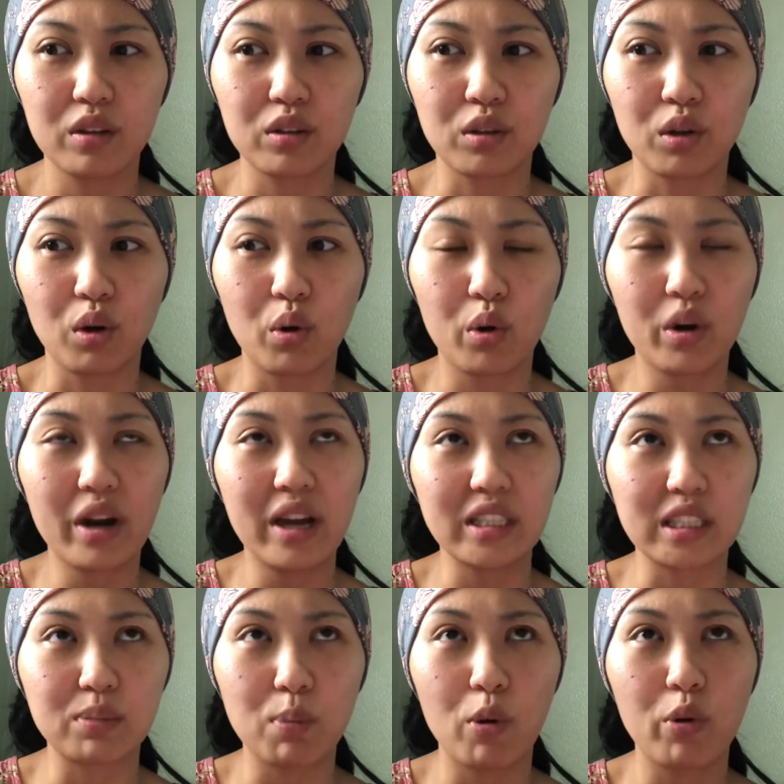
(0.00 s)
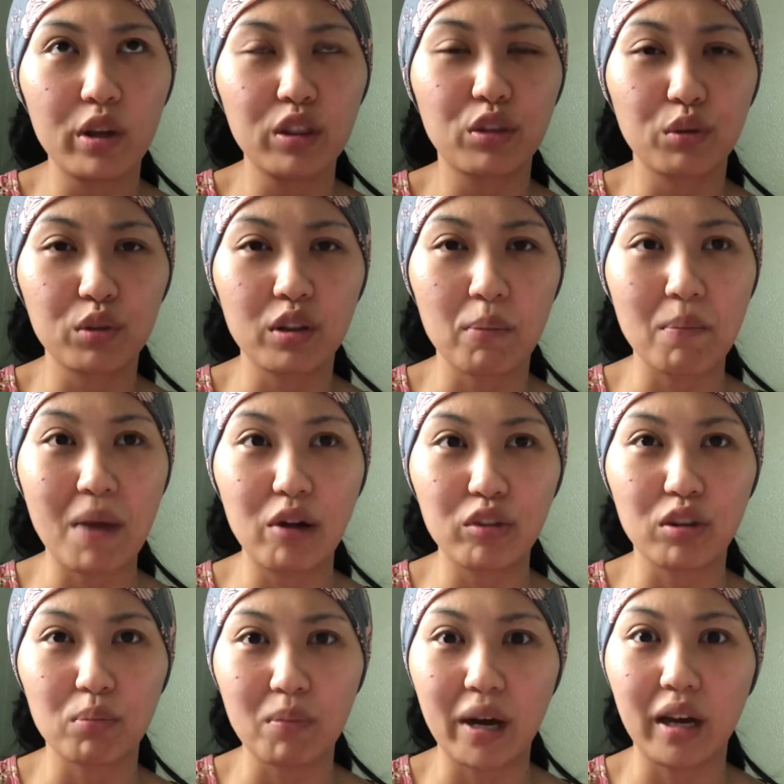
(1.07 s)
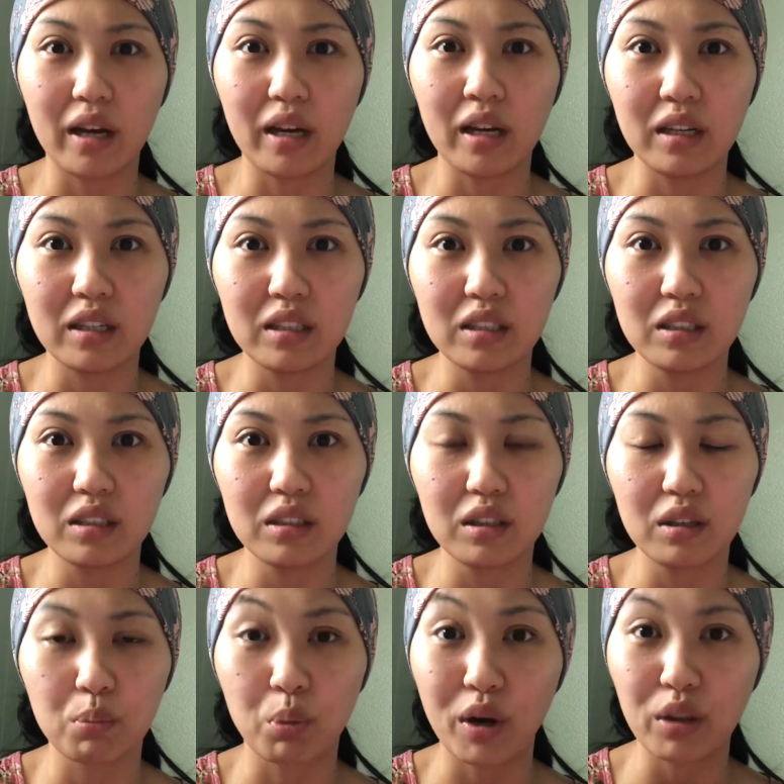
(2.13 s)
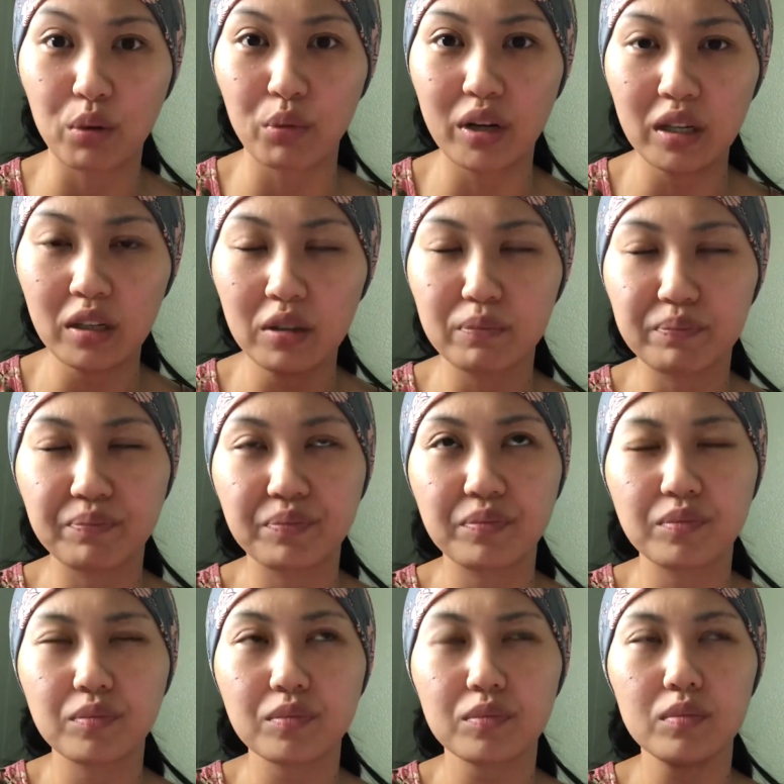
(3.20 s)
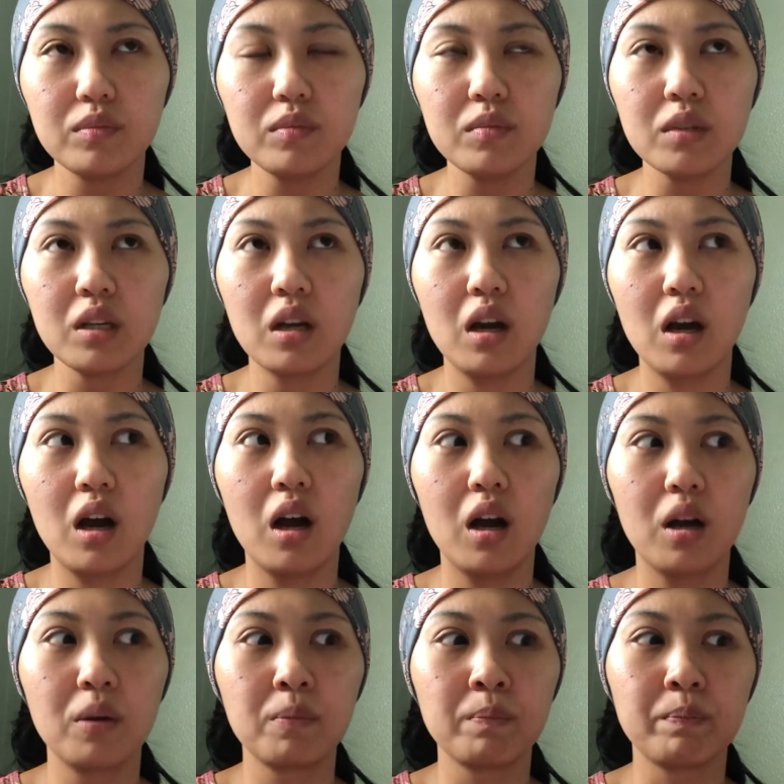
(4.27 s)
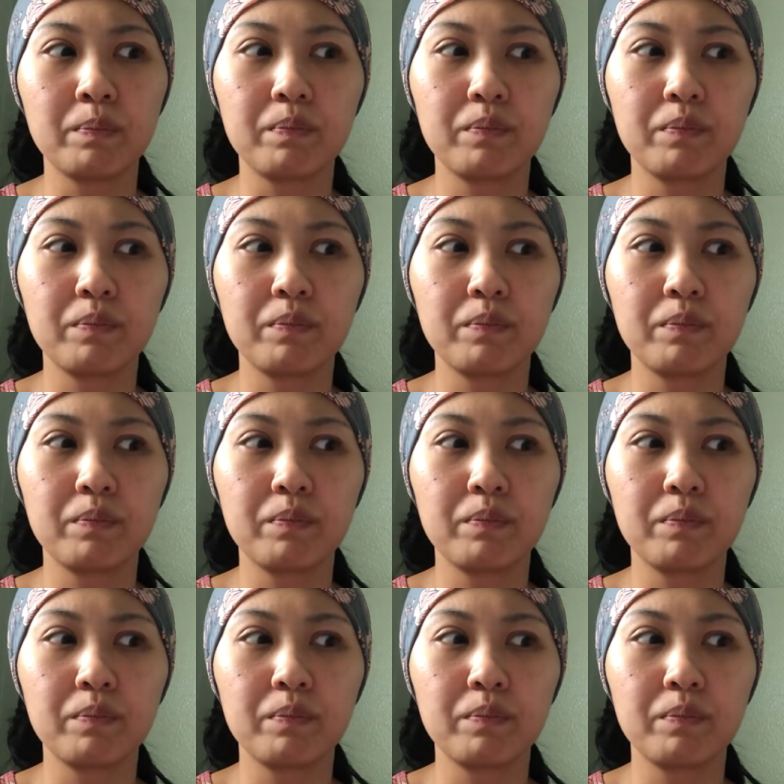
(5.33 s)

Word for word: the Lord has spoken through the mouth of my brethren. Um,